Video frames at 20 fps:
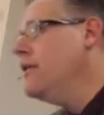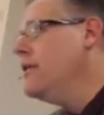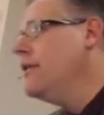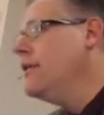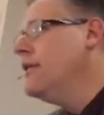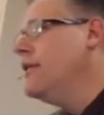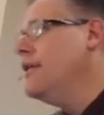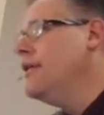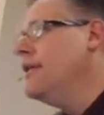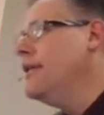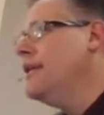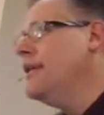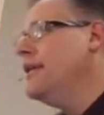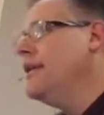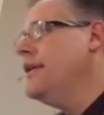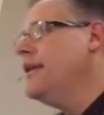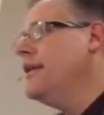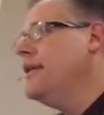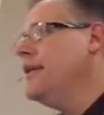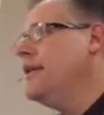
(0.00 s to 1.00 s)

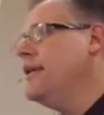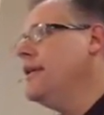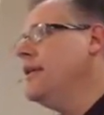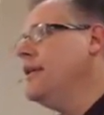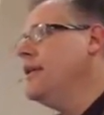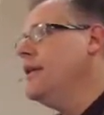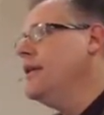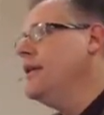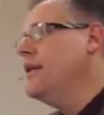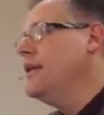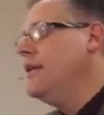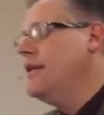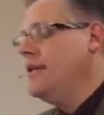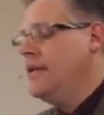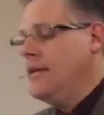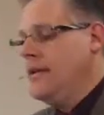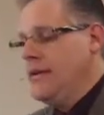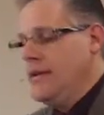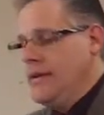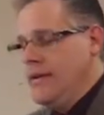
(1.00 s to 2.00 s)

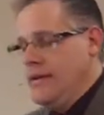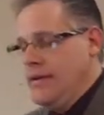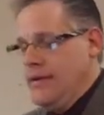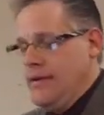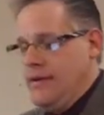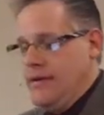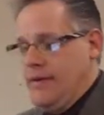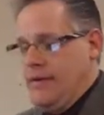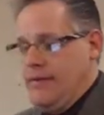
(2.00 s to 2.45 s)
[no speech]